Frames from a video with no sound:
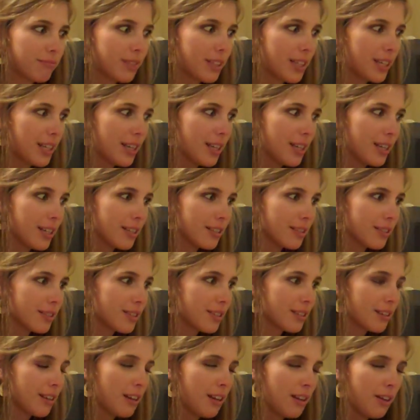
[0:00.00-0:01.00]

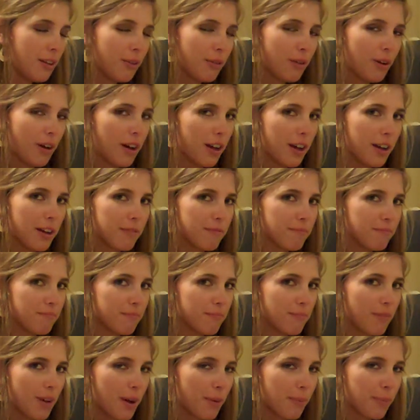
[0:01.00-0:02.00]
keys
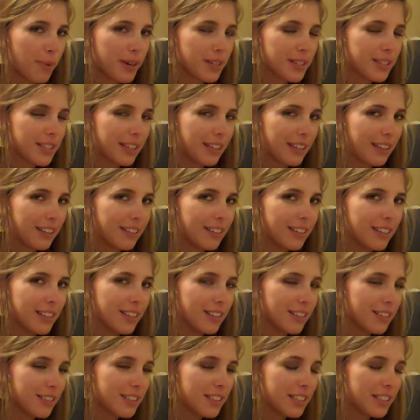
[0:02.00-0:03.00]
I'm pressing
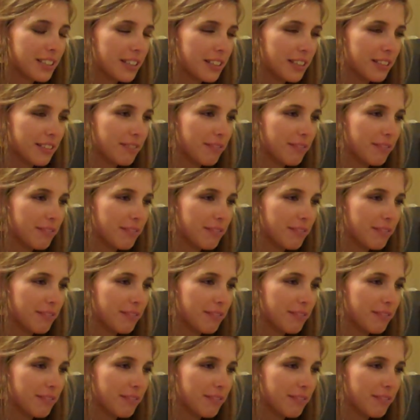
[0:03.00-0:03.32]
is